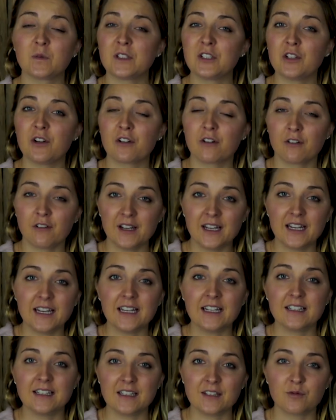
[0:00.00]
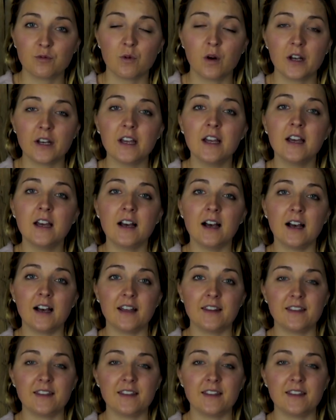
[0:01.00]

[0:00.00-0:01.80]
when you're creating this one uh,